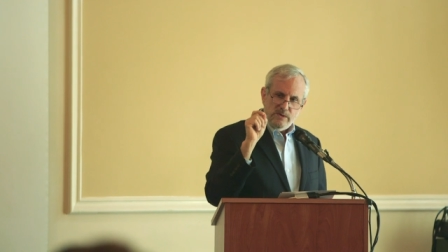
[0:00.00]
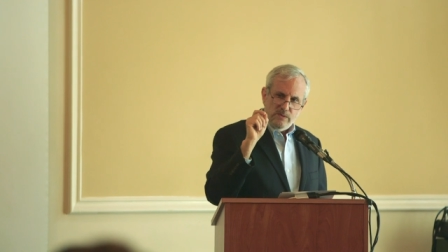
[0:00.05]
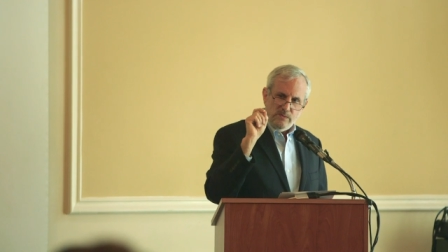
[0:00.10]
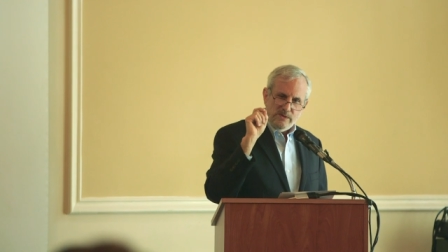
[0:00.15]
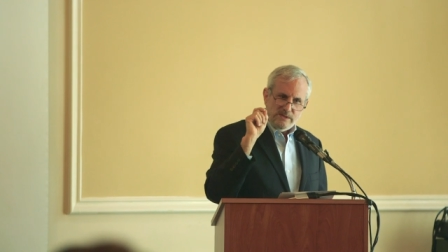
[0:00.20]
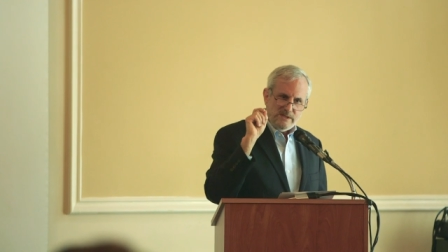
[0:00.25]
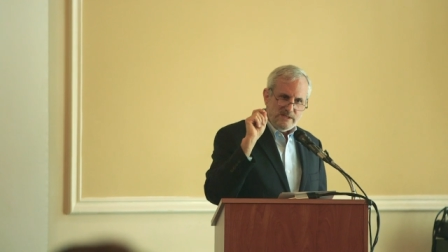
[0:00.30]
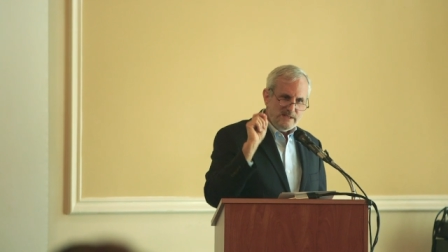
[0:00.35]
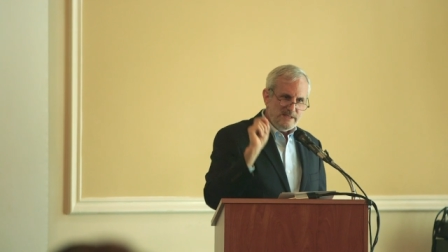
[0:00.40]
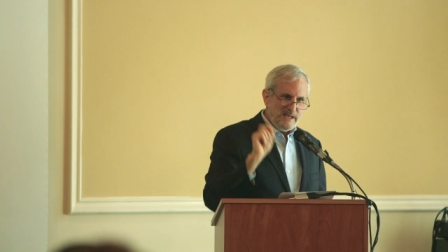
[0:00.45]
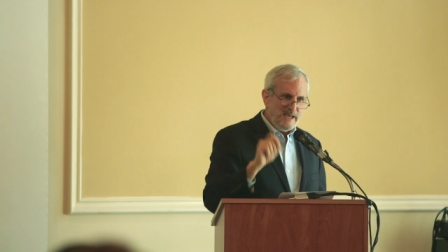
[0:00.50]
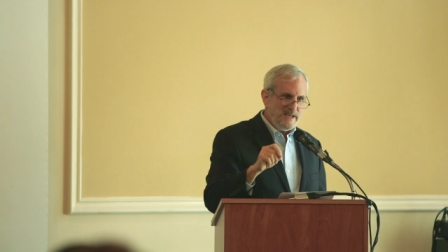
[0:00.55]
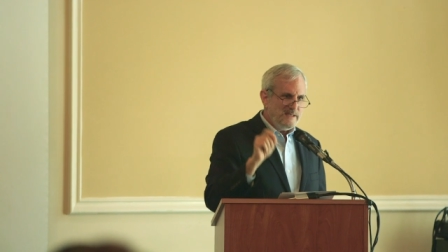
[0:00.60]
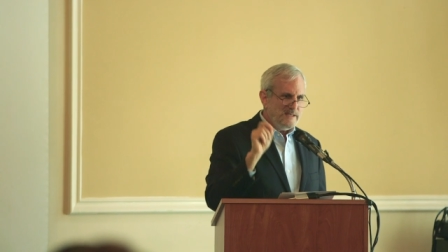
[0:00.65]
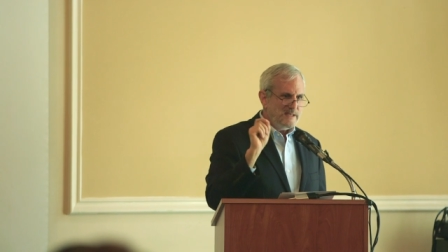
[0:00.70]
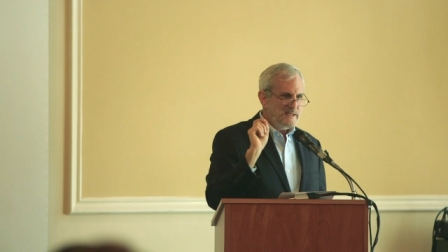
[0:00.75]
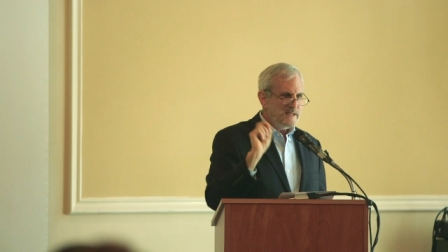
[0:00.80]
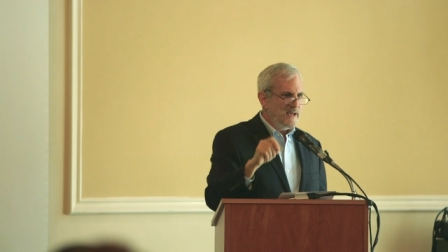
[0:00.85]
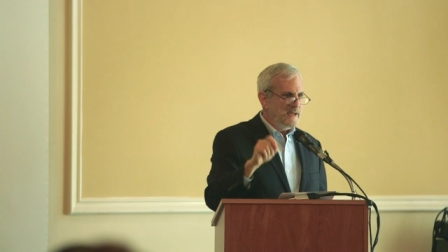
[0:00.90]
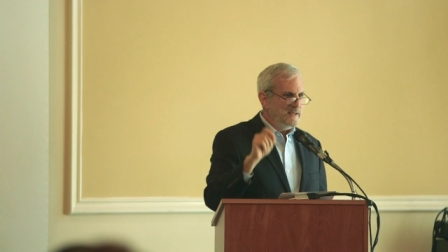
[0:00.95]
When states
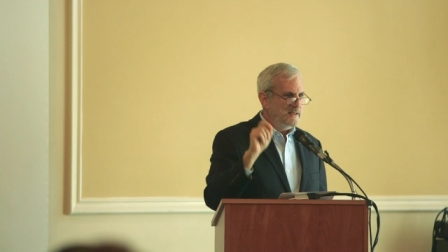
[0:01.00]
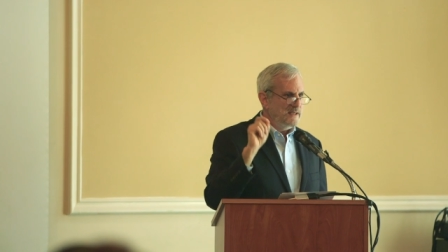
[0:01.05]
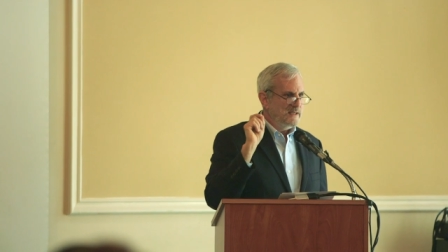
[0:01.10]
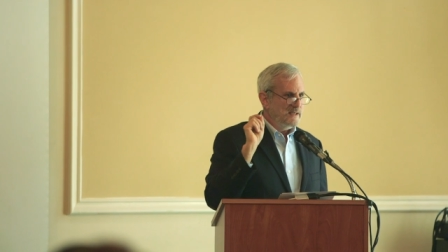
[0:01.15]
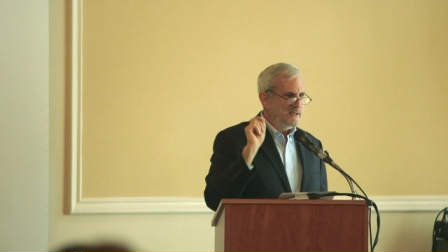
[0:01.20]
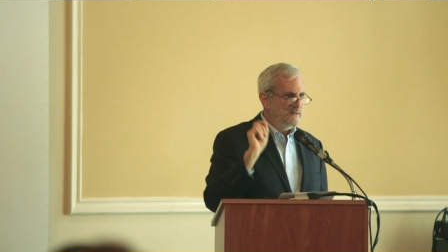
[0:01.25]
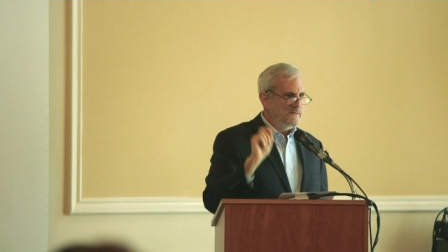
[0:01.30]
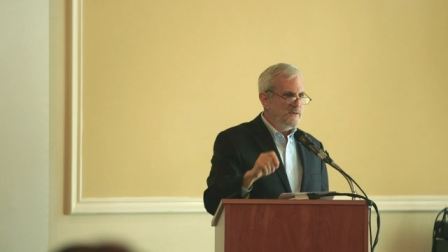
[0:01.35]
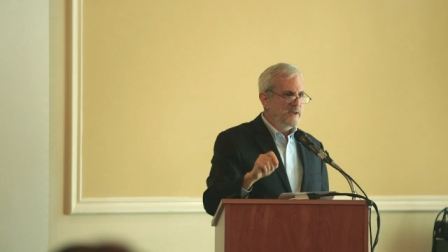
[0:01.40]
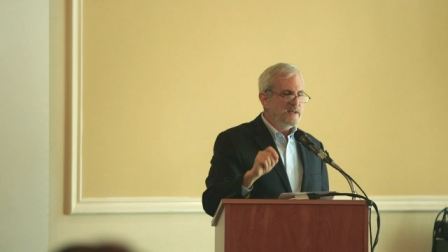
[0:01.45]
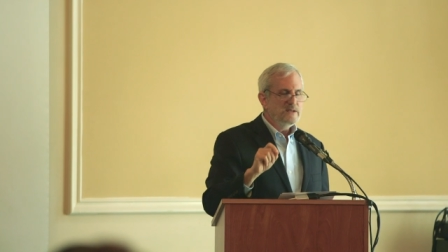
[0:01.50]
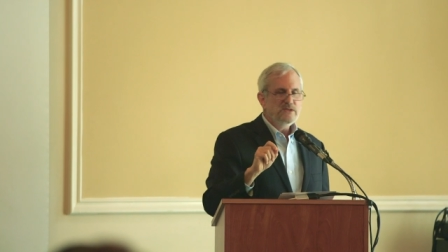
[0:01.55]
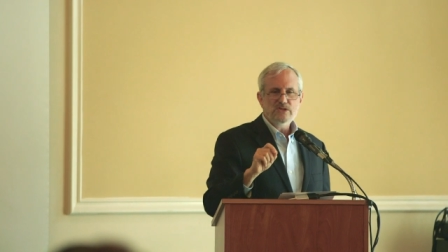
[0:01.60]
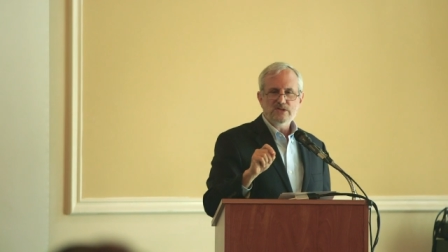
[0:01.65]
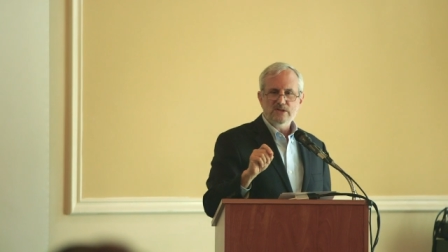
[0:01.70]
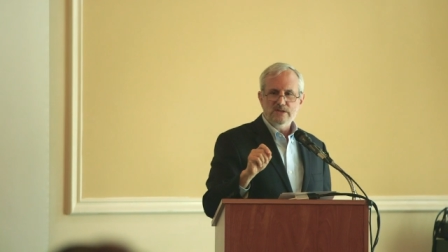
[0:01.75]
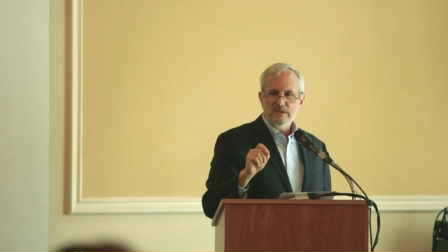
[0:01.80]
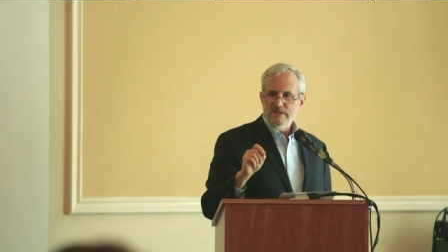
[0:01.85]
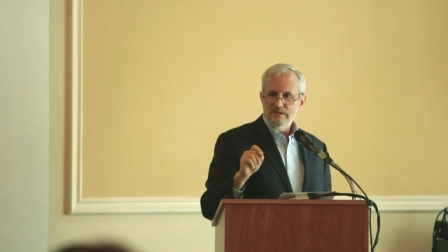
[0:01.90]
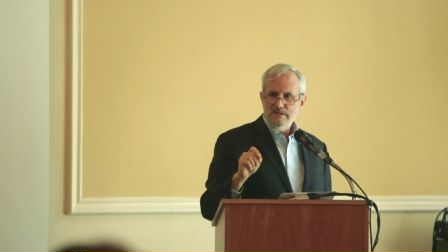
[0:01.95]
sign the
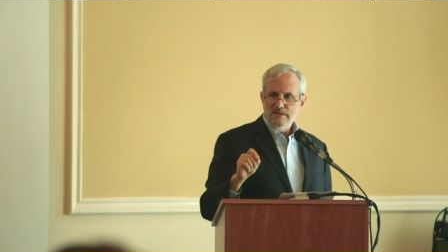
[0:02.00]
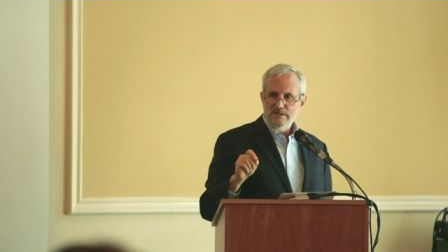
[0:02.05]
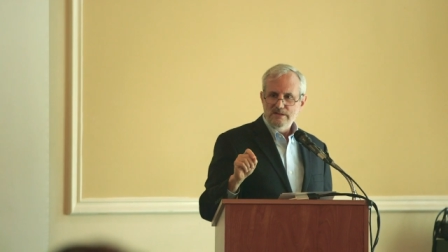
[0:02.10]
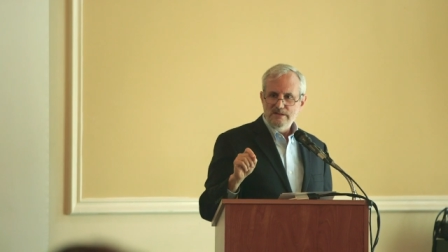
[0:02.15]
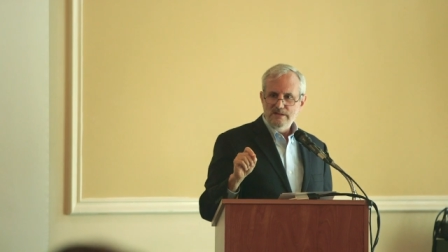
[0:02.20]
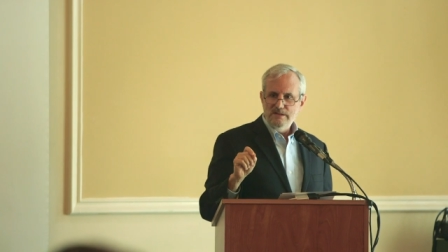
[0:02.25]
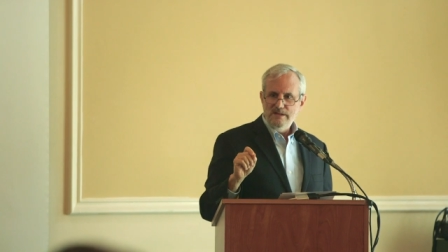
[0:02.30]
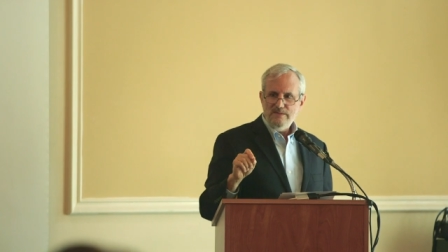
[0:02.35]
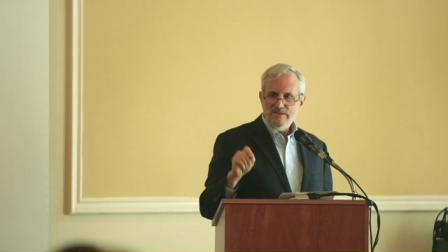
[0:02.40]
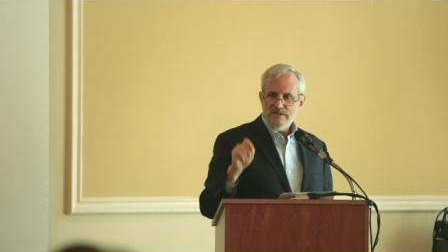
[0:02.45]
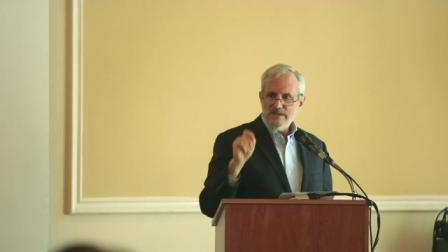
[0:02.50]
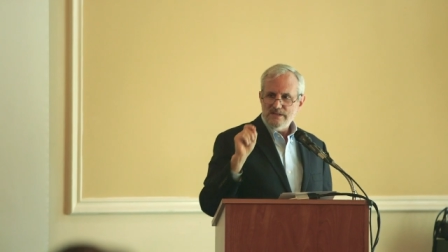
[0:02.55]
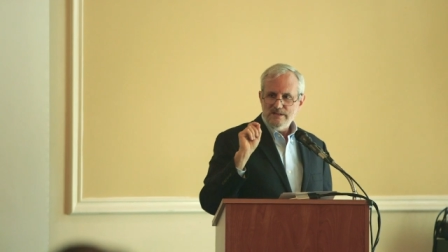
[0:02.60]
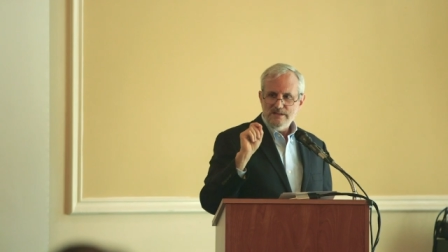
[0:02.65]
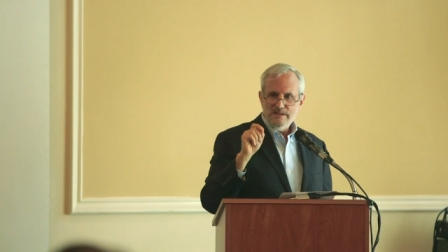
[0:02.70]
convention, they've,